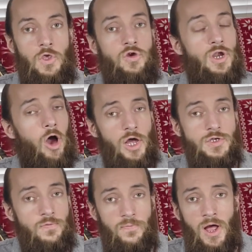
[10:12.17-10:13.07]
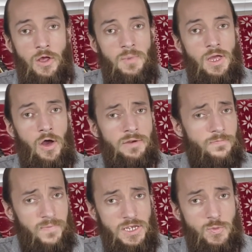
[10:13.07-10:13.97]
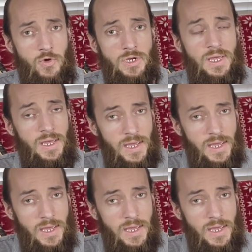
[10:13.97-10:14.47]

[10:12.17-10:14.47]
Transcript: You can also follow me on Facebook,